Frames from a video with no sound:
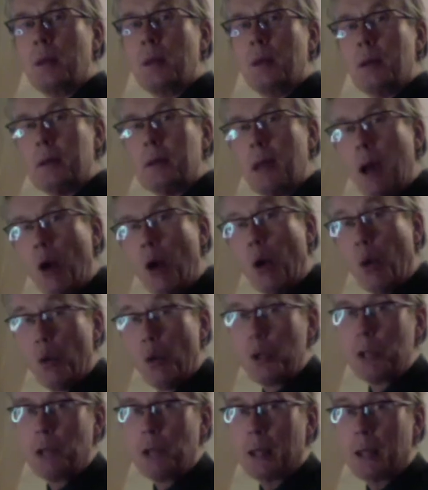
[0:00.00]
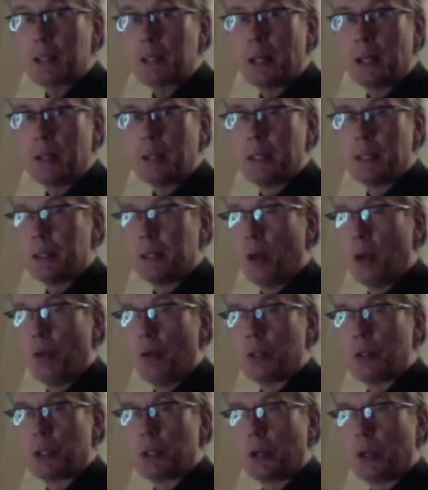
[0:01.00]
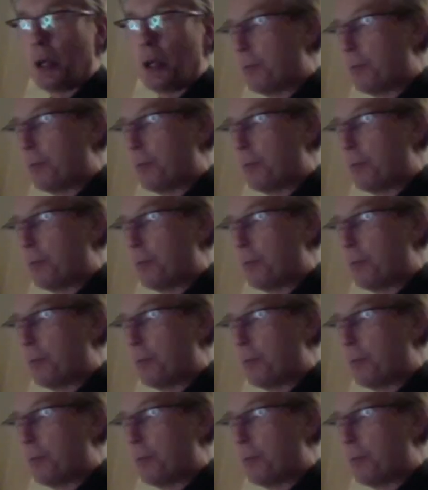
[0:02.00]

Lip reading: Now all your accented notes are going to